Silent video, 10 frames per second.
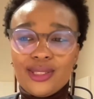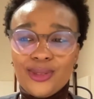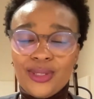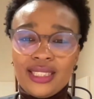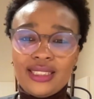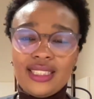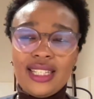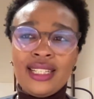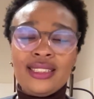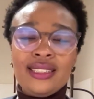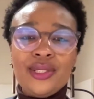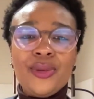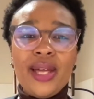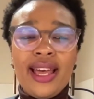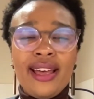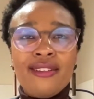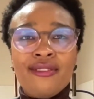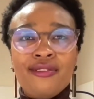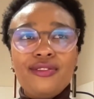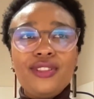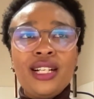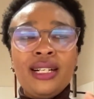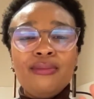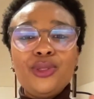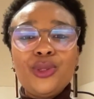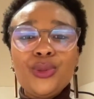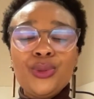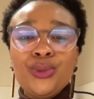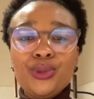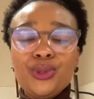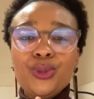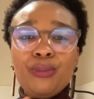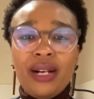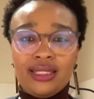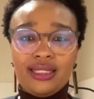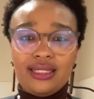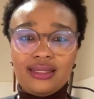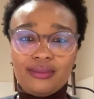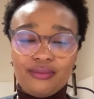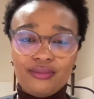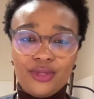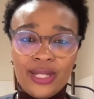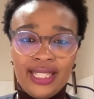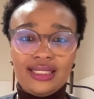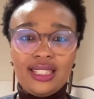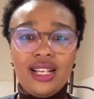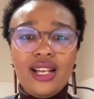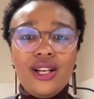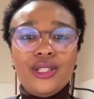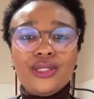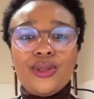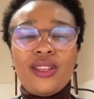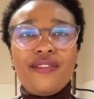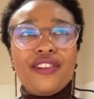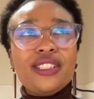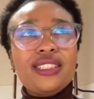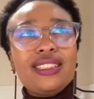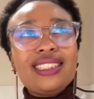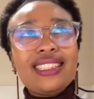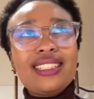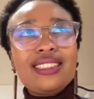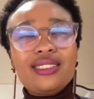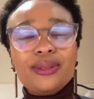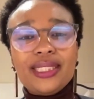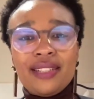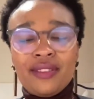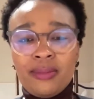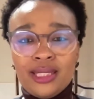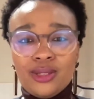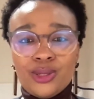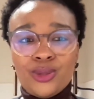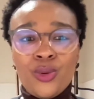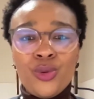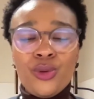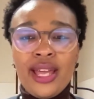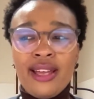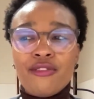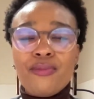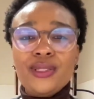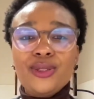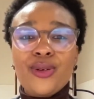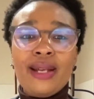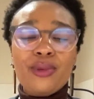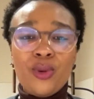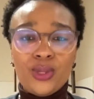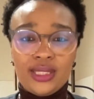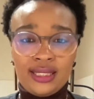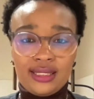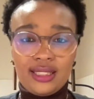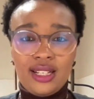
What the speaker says: student is you have two parts, right? So the first 6 to 7 months or so, you have prescribed courses.